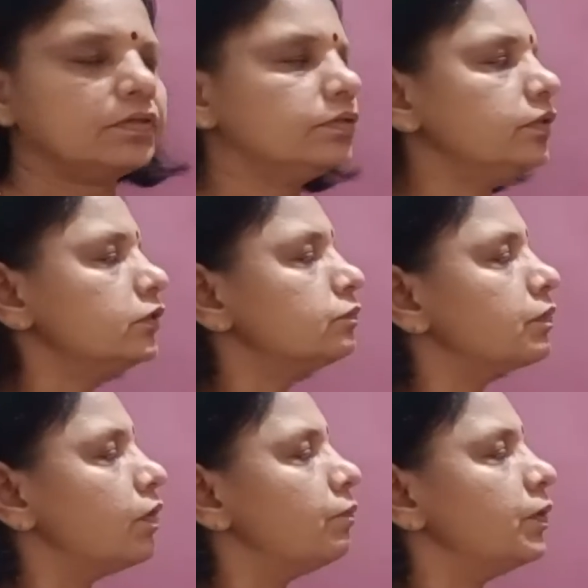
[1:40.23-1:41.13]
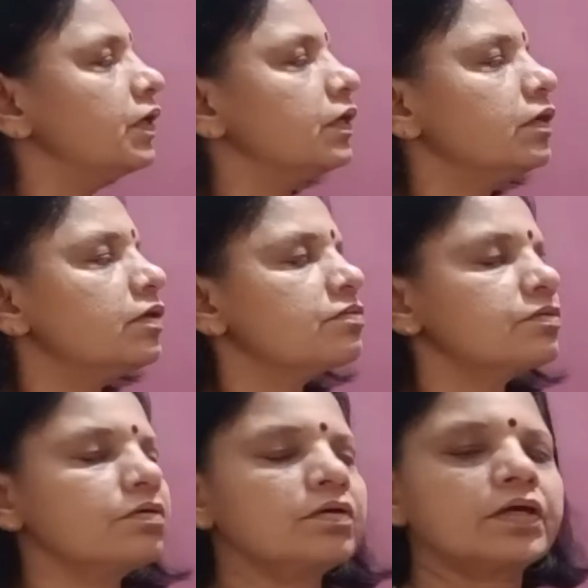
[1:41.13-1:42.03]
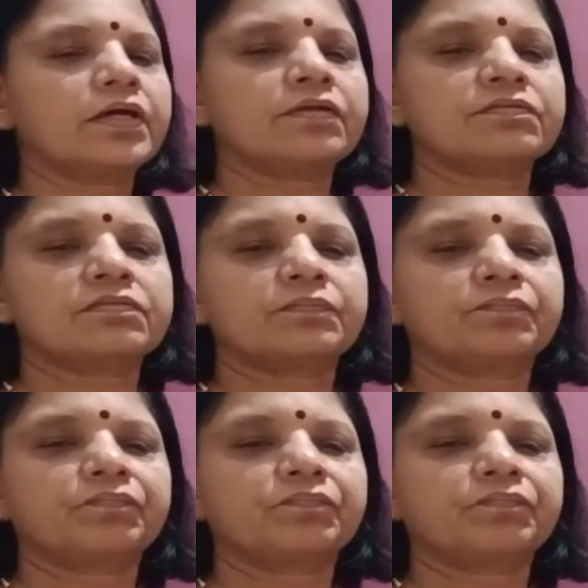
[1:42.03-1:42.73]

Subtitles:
This property is known as